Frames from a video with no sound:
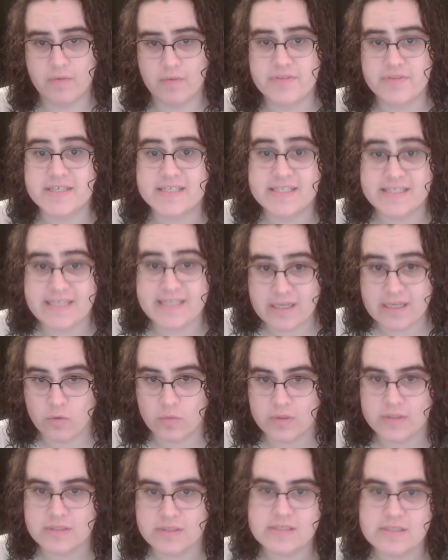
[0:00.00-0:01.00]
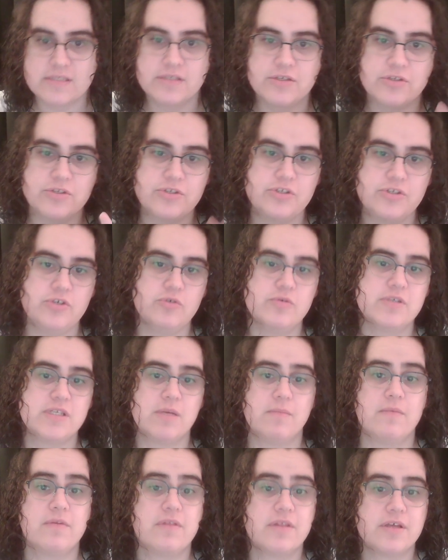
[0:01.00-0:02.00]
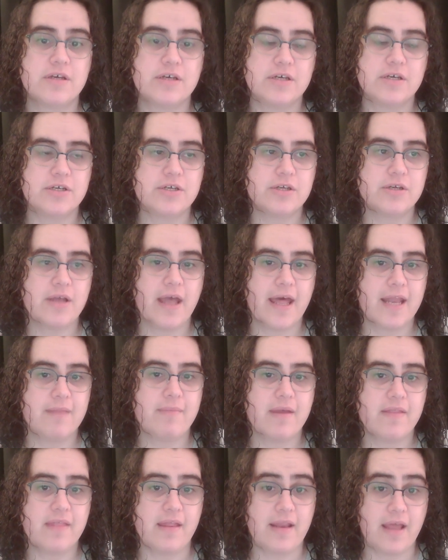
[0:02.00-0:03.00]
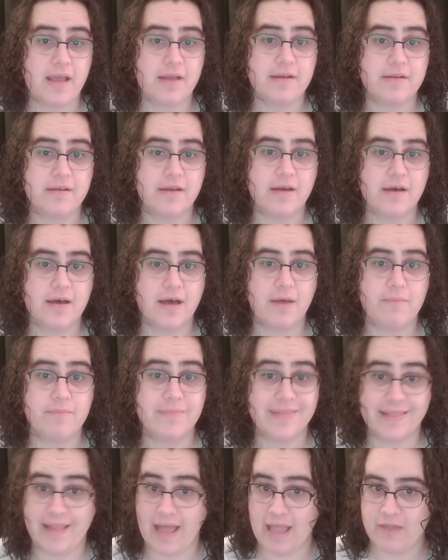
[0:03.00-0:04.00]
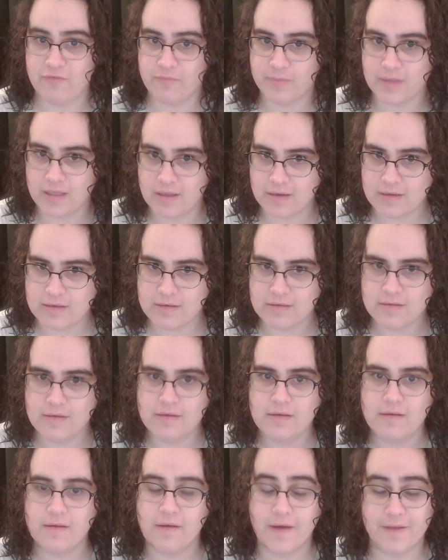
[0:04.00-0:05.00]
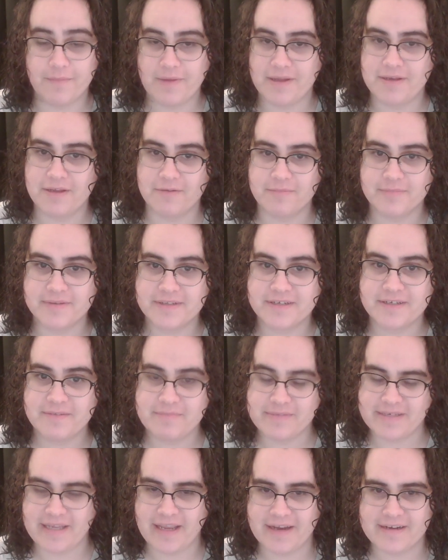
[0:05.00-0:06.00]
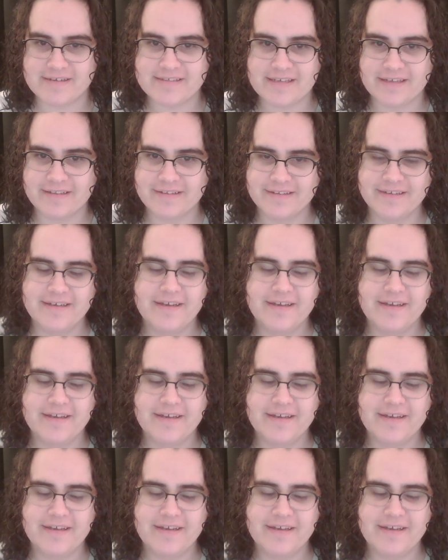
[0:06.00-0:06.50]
sequels to some of the anime that I live blogged on my Tumblr in Carousel.